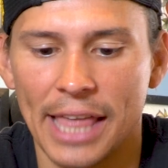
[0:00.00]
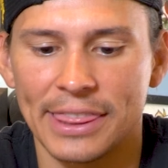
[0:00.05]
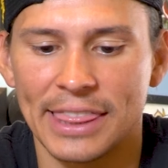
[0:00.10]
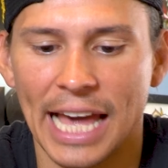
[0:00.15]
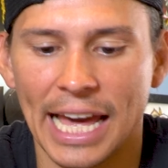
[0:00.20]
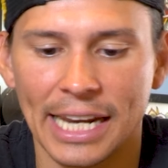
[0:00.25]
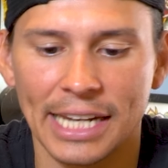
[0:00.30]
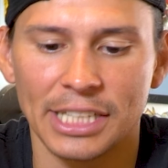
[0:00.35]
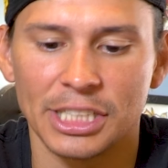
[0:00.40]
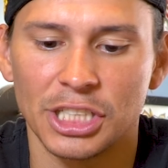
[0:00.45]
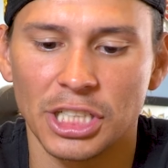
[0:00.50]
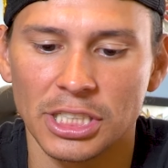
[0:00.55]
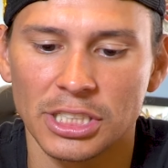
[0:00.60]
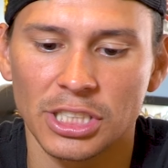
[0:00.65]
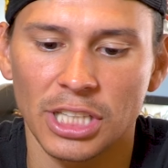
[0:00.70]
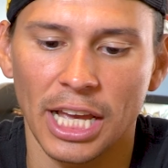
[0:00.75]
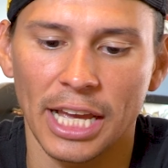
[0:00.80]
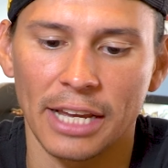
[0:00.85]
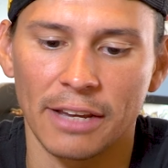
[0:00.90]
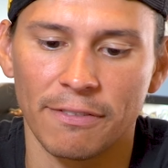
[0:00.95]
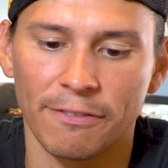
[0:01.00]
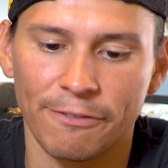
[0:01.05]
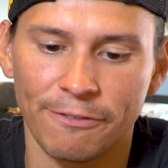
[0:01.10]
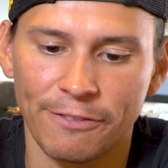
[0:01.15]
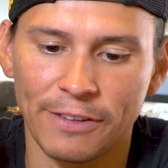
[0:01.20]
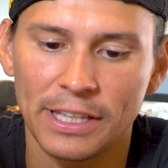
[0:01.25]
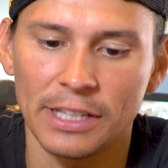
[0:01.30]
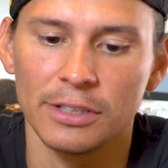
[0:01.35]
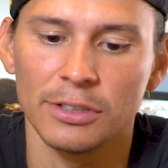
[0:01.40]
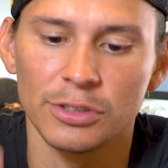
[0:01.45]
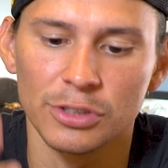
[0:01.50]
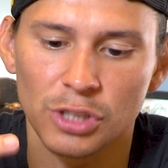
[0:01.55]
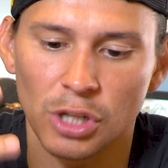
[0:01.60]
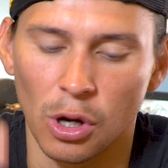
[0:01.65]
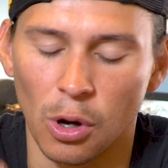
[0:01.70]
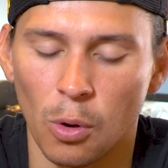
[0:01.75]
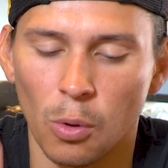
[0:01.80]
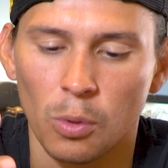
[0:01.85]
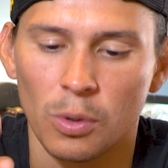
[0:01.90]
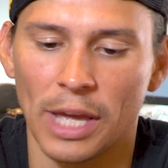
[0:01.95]
that it just like feels
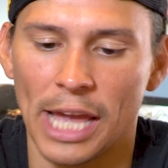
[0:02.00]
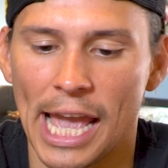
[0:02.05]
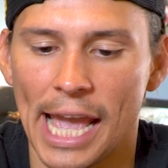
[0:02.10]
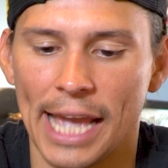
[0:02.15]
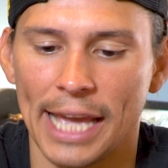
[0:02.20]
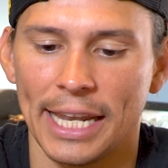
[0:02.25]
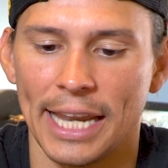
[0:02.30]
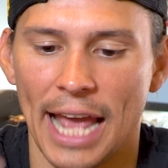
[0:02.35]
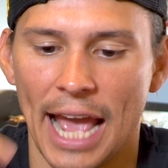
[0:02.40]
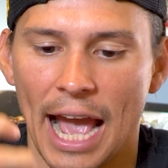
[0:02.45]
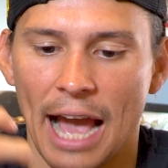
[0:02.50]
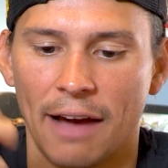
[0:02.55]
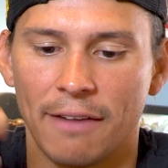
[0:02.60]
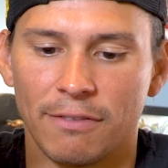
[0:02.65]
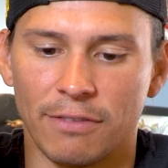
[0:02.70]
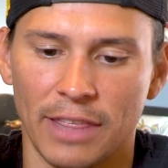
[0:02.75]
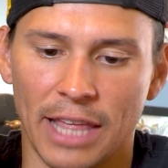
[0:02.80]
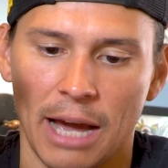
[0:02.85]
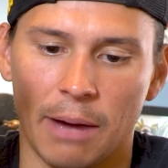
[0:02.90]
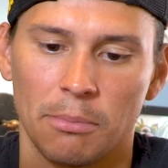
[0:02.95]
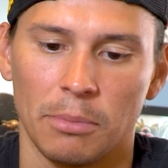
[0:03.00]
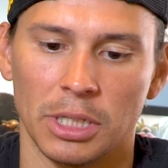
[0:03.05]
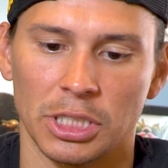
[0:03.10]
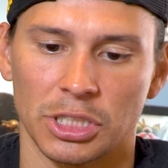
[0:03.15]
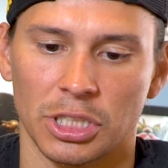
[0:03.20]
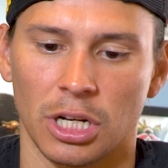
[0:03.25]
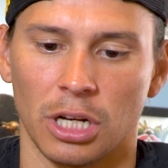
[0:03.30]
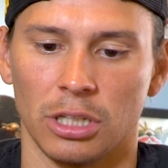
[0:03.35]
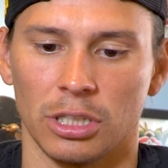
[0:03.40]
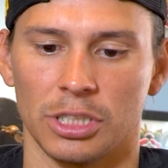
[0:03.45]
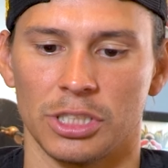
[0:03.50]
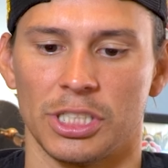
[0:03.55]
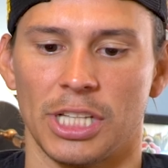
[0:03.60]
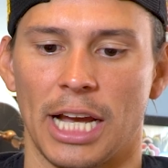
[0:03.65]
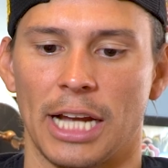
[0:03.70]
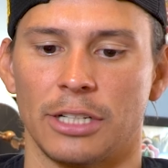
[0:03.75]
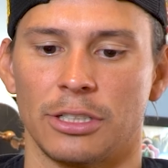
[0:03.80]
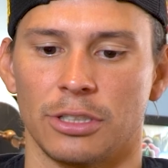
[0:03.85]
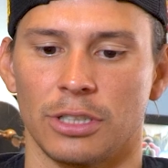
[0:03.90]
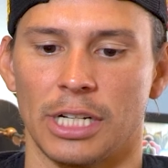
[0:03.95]
okay to have that much color
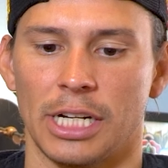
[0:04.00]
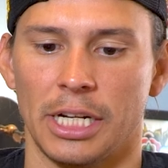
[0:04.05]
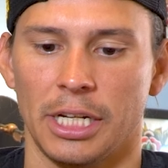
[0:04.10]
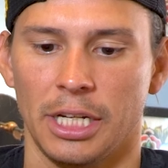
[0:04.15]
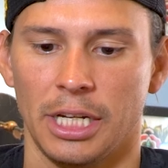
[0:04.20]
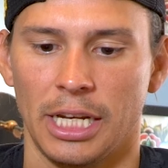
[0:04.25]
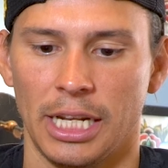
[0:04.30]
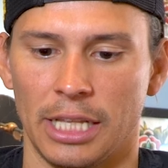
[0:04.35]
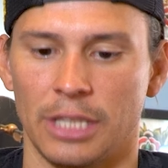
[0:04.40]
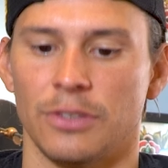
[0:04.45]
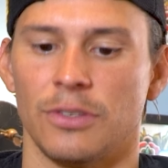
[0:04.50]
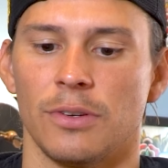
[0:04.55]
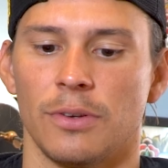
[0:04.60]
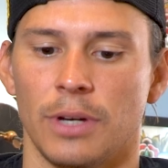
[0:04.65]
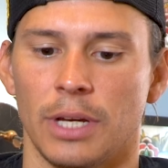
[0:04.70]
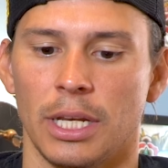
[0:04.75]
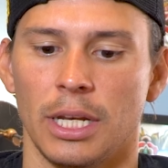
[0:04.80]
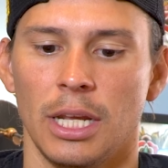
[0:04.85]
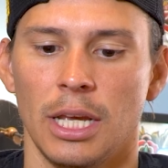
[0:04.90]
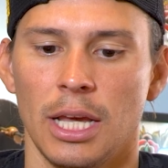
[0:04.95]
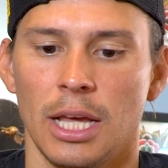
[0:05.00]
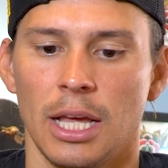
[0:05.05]
saturated into it.